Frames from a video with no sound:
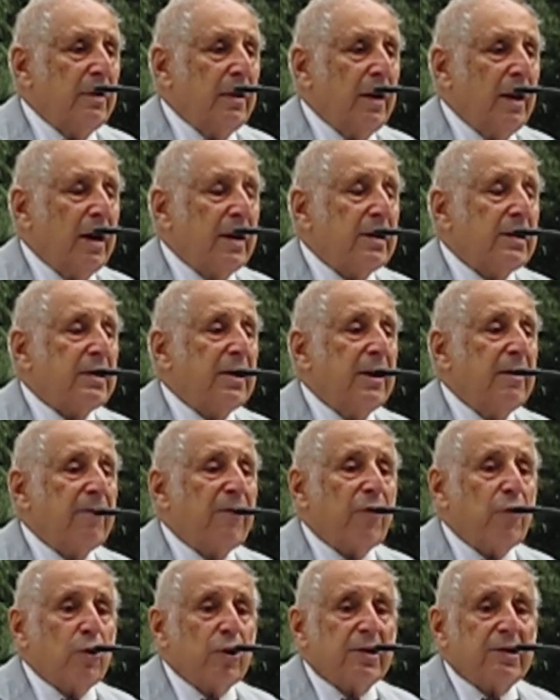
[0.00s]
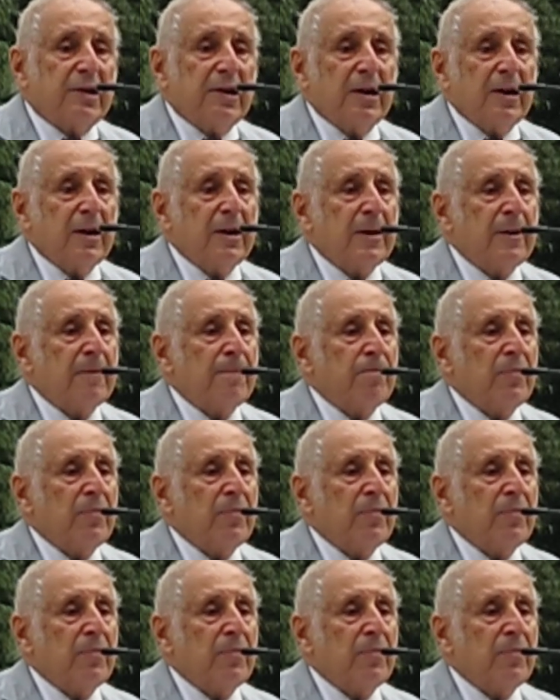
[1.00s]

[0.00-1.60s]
1914,